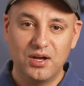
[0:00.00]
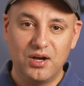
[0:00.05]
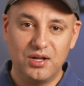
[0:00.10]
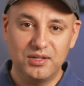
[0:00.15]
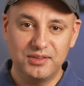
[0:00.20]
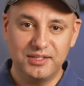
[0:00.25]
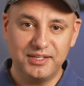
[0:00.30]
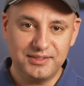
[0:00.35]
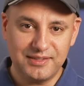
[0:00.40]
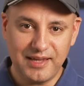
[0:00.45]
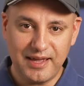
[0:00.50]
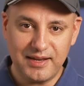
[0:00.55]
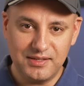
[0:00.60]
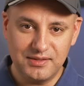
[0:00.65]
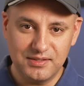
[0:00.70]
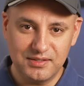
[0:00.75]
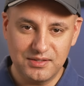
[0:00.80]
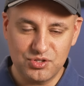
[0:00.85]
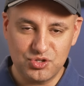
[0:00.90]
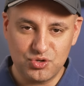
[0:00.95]
I'll link that
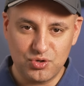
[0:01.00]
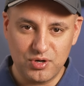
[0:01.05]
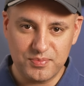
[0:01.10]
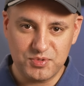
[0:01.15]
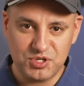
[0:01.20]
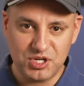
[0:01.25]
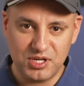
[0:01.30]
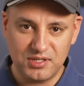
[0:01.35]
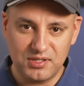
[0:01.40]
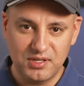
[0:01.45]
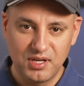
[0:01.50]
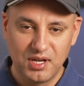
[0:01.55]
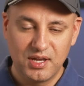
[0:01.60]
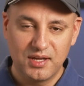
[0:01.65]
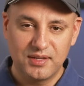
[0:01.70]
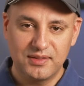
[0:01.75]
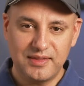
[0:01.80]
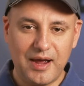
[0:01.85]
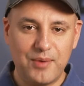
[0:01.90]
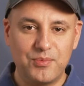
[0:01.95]
in the description.
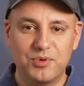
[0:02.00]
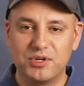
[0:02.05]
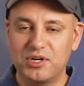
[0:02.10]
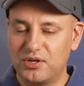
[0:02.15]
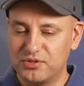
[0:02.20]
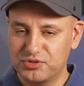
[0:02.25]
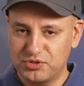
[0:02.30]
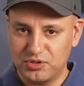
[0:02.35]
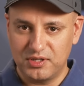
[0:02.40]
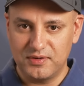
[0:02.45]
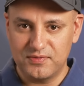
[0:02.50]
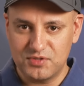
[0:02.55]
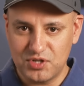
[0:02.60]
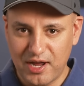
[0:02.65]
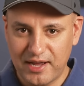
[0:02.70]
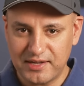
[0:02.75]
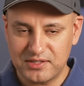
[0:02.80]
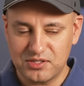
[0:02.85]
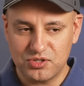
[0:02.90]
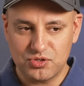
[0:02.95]
That one also gives you
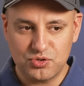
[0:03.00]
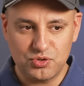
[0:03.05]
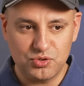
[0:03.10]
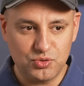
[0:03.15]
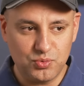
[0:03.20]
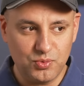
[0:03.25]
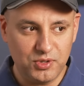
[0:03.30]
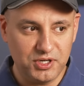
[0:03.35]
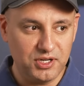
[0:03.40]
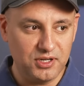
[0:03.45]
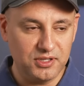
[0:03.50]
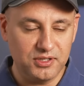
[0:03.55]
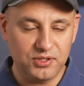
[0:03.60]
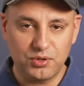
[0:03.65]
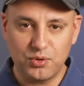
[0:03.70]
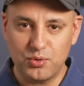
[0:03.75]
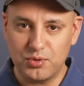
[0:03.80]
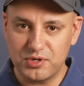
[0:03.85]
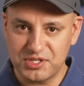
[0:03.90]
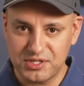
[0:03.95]
access to 20 other
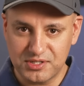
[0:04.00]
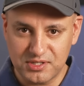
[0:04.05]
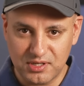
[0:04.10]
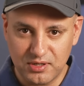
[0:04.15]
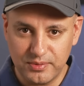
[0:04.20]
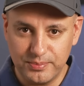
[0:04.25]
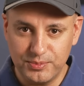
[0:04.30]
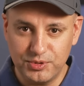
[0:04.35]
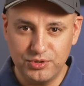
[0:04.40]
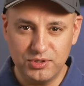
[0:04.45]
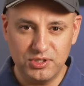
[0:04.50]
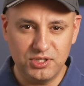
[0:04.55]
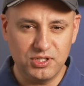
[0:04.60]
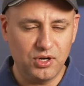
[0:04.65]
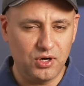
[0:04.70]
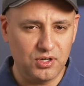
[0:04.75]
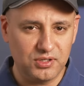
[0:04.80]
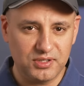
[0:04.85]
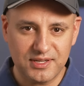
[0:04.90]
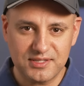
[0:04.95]
courses, a community,
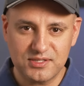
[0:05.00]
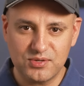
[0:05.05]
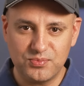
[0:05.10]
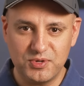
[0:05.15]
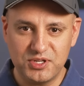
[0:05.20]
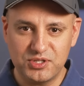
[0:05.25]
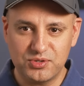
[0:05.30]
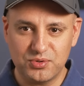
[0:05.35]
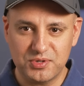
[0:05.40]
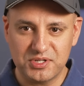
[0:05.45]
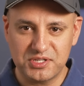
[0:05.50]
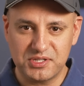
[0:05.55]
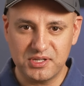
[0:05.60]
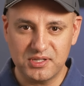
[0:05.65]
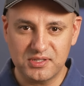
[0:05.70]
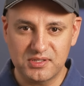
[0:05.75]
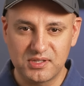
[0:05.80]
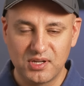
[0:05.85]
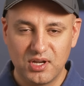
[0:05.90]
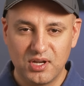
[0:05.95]
all kinds of
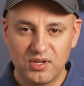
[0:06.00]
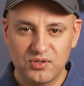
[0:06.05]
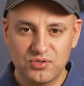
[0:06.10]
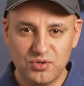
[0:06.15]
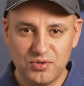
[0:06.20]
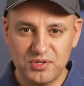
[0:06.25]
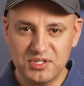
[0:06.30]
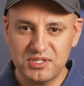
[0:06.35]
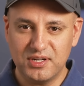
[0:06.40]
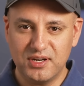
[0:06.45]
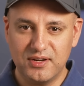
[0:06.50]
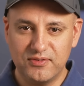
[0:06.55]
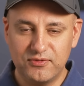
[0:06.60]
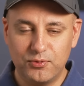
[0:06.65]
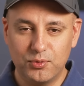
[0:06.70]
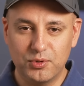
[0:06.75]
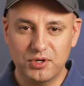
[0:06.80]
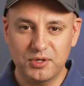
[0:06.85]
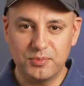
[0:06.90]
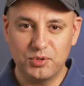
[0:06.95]
resources. So it's an
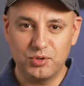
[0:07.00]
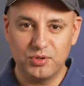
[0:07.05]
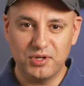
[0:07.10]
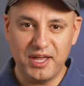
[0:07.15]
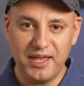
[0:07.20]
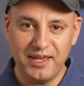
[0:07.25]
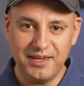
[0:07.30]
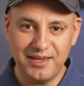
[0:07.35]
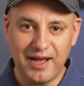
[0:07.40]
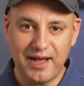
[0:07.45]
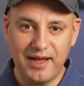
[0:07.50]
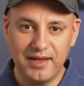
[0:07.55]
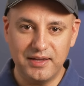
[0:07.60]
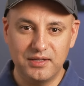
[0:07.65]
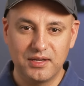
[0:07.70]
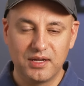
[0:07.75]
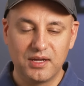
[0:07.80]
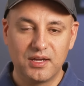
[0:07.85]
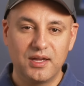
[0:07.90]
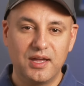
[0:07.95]
affordable
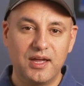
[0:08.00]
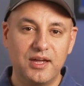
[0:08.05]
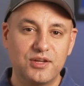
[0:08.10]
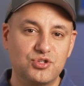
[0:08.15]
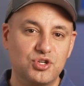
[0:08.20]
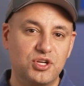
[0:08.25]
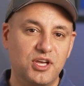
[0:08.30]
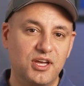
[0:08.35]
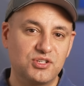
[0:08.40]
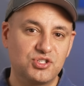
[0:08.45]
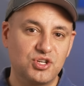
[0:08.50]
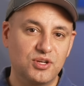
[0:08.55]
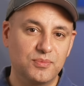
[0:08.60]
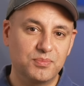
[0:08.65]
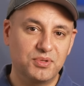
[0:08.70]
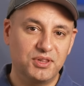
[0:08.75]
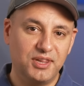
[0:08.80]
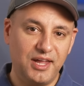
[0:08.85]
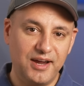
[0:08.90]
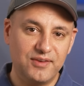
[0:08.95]
AI education
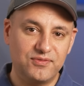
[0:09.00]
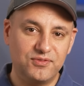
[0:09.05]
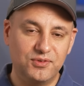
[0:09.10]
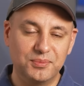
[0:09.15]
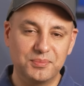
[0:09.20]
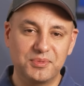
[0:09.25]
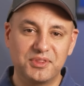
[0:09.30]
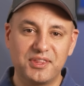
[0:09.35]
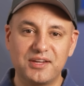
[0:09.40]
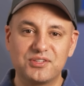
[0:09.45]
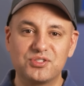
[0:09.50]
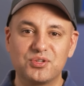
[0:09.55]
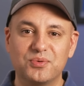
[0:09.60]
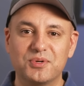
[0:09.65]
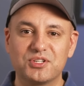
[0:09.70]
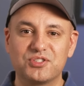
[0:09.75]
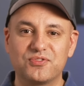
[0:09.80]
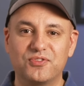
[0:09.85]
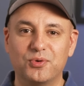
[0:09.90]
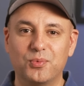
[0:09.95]
platform. Thanks so
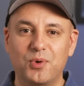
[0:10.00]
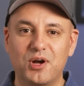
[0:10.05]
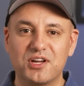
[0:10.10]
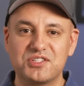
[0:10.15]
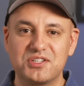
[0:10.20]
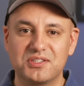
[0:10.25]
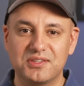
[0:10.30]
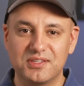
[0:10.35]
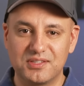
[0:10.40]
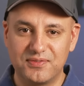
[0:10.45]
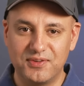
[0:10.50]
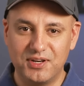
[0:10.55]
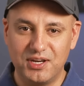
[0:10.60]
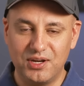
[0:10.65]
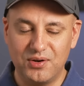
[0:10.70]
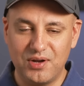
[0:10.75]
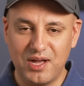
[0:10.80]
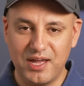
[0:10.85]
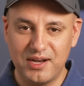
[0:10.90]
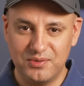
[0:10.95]
much for watching this
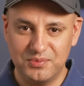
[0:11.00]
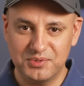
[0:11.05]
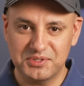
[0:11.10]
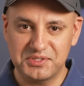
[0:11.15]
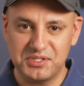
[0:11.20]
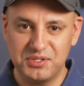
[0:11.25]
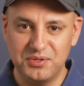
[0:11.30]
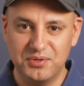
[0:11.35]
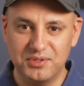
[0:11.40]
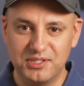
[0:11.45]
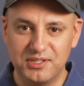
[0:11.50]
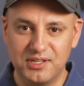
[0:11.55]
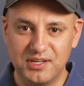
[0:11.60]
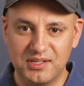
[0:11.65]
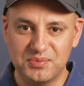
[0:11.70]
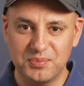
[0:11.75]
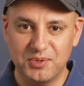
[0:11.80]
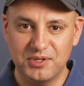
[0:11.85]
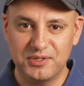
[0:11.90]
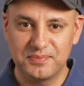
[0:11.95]
video, and I will see you on the
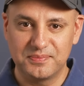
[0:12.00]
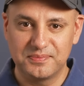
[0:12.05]
next one.